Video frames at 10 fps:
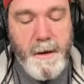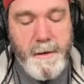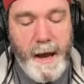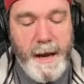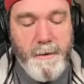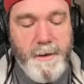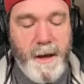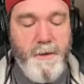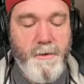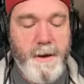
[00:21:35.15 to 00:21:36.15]
titles,
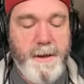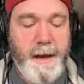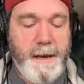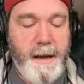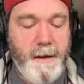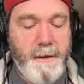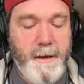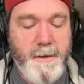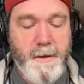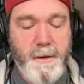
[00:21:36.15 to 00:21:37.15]
injuries, and
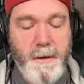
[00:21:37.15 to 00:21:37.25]
illness.